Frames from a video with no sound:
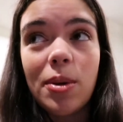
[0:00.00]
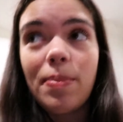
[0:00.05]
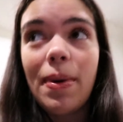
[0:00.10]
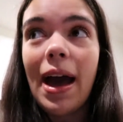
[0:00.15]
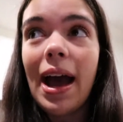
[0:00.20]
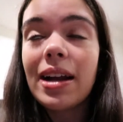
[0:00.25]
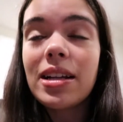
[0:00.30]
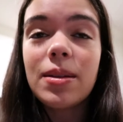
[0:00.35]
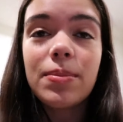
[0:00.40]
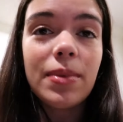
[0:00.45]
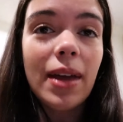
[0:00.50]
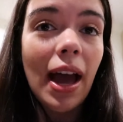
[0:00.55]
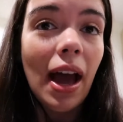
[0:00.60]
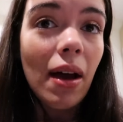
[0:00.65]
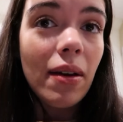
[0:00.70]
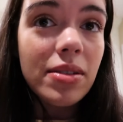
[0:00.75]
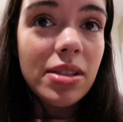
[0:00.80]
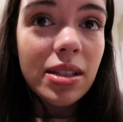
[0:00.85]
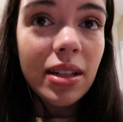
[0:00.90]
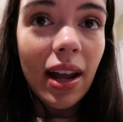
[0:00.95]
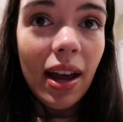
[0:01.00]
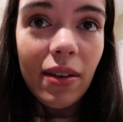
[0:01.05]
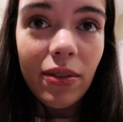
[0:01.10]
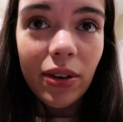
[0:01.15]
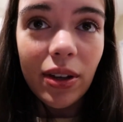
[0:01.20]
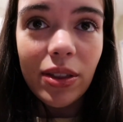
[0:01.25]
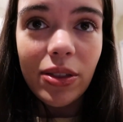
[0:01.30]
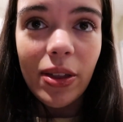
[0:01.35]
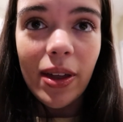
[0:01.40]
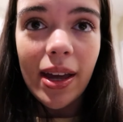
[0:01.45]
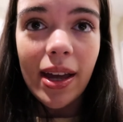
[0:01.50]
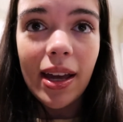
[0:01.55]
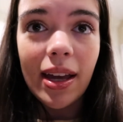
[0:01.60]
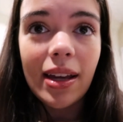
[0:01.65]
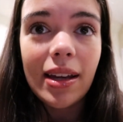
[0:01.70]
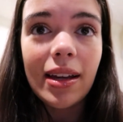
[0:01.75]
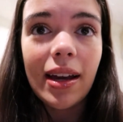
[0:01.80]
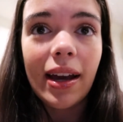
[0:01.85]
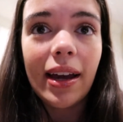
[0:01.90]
we packed up the house and everything.